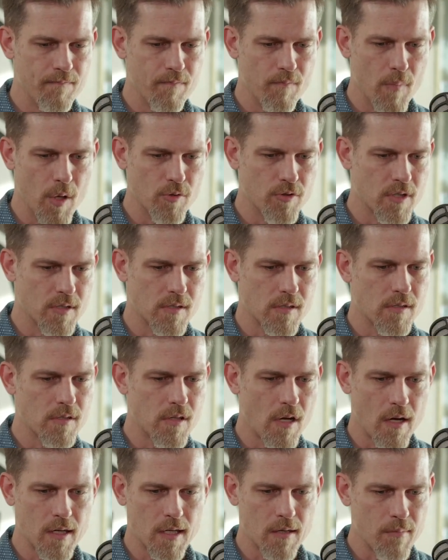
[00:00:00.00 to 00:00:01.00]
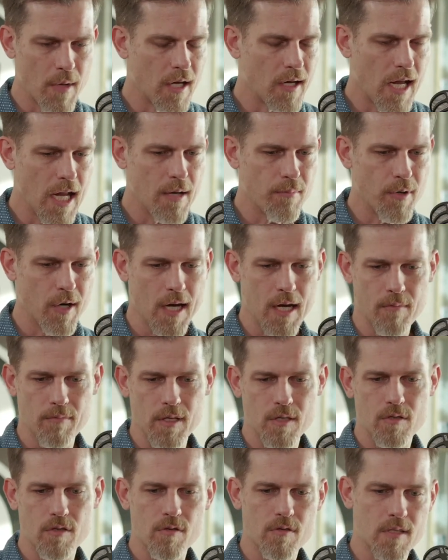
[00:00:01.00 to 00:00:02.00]
Moses is talking about Abraham,
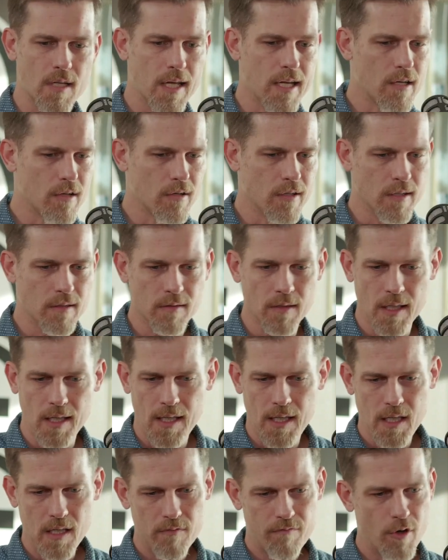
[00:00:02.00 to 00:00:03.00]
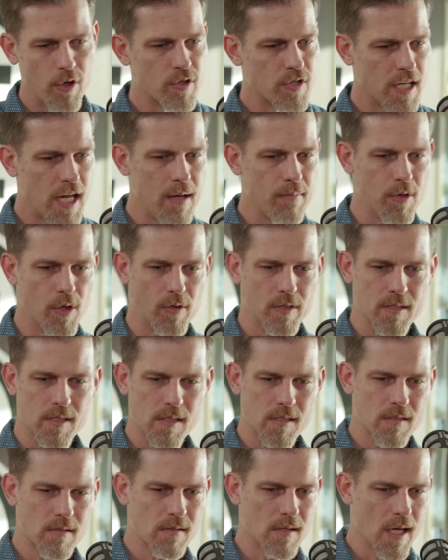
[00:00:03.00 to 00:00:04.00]
that's used later in First Samuel,
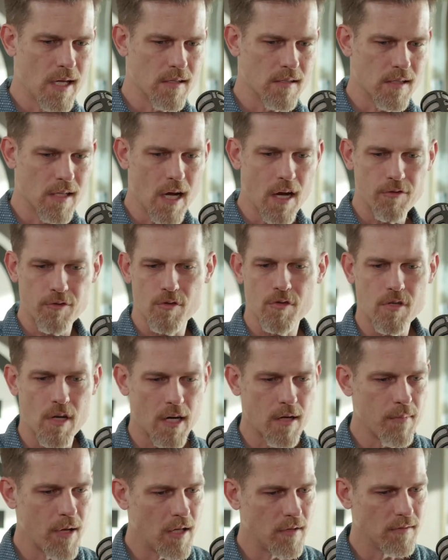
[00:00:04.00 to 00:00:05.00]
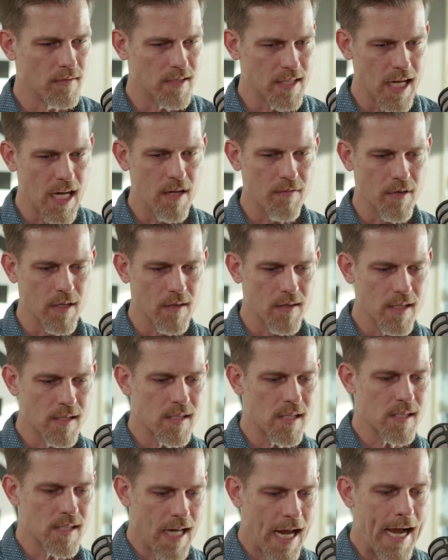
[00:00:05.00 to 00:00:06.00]
as the author's talking about David.
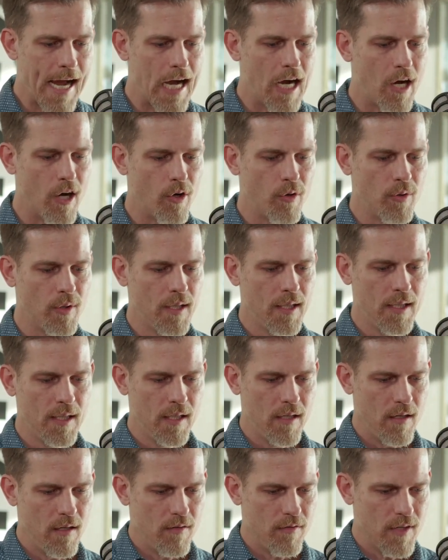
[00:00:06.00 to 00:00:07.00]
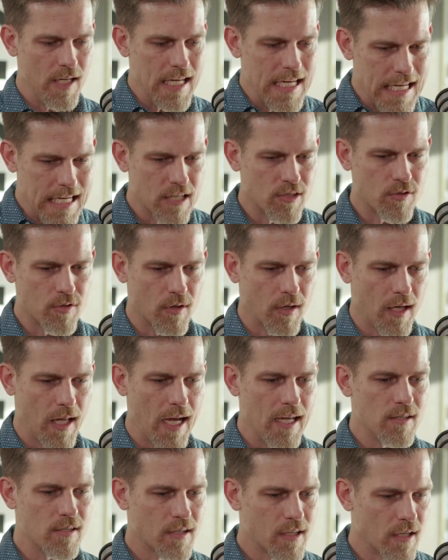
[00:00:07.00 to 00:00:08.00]
This is how the
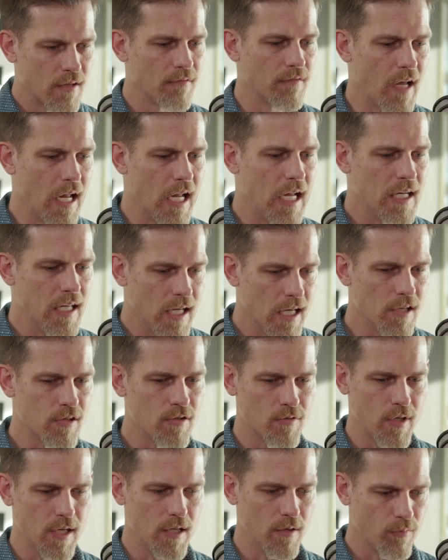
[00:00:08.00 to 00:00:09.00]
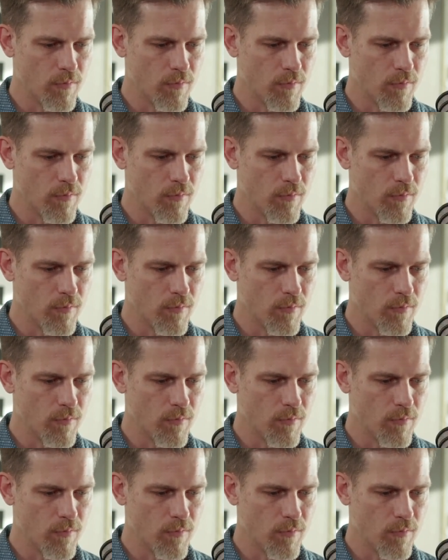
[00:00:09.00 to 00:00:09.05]
Israelites conveyed history,